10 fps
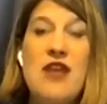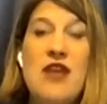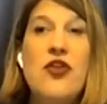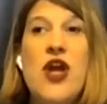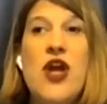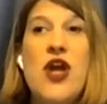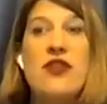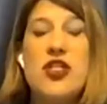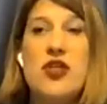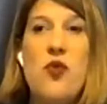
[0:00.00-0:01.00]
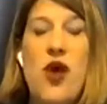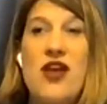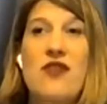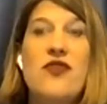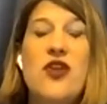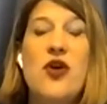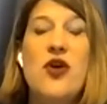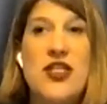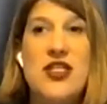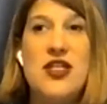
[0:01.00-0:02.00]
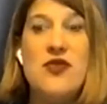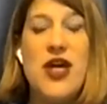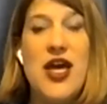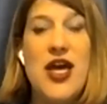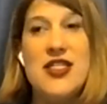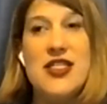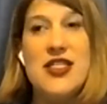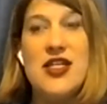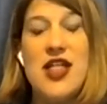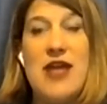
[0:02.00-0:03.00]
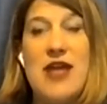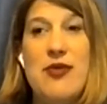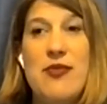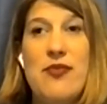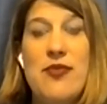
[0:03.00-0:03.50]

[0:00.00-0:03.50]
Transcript: If you're not really sure, I have no idea what kind of skill I'd be